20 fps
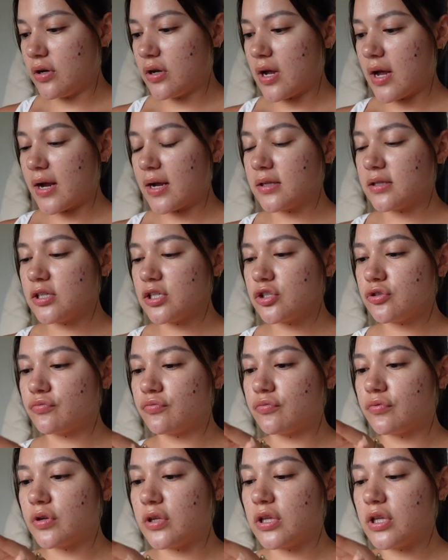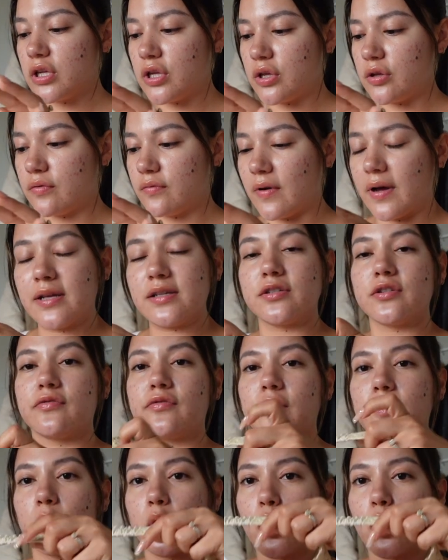I got this really cute visor from